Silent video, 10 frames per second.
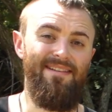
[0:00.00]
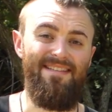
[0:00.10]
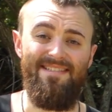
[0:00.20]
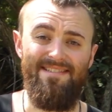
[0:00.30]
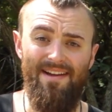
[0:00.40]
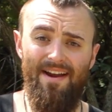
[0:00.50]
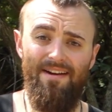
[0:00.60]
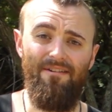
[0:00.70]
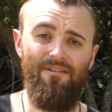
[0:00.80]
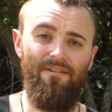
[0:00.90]

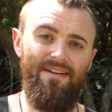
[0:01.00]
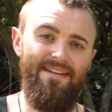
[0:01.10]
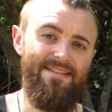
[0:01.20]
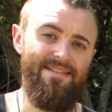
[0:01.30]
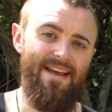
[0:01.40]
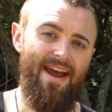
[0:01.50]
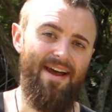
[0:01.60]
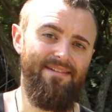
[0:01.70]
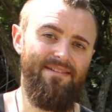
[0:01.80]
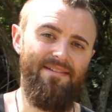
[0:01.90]
desire is
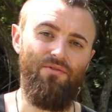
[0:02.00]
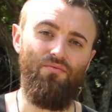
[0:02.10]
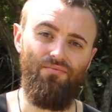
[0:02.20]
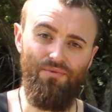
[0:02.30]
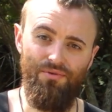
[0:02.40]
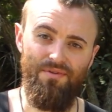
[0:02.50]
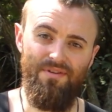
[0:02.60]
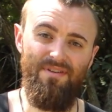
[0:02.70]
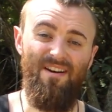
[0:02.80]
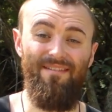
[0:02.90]
at the root
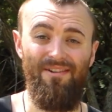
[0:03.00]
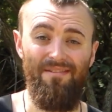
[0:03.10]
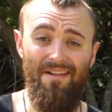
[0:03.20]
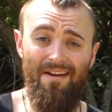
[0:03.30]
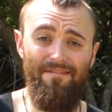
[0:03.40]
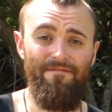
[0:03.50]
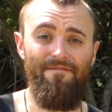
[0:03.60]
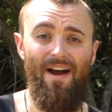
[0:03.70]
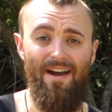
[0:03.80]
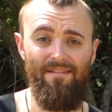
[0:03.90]
of a lot of
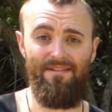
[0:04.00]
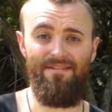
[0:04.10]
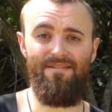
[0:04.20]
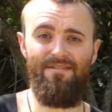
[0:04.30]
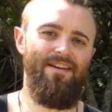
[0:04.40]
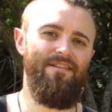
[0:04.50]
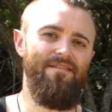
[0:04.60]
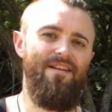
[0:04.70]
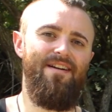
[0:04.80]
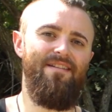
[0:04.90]
violence and a
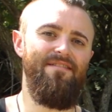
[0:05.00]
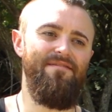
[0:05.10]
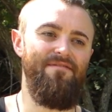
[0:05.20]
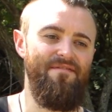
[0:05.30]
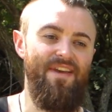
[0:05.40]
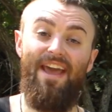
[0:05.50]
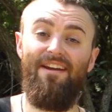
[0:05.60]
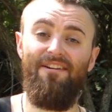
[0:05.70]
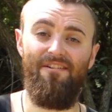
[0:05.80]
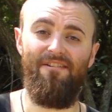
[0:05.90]
lot of
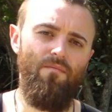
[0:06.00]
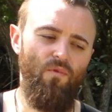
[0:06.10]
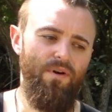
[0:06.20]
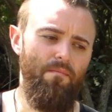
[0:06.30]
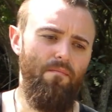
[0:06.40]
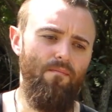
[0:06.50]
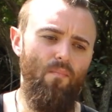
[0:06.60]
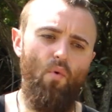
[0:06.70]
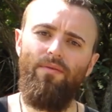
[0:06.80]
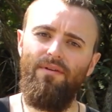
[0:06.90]
anger. When
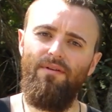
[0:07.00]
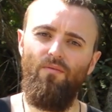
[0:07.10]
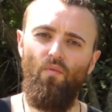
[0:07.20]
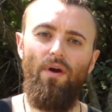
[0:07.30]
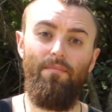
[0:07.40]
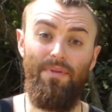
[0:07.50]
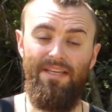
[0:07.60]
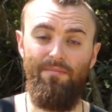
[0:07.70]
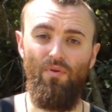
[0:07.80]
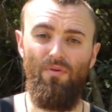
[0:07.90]
more than one
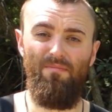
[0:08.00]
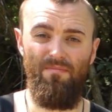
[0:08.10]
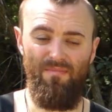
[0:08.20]
people,